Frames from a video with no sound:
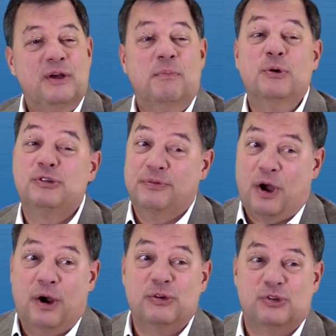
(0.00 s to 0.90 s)
most of
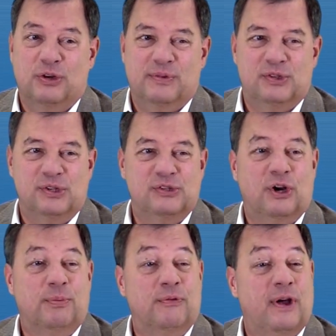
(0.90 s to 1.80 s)
our services
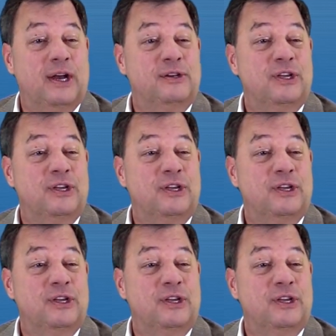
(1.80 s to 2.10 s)
are provided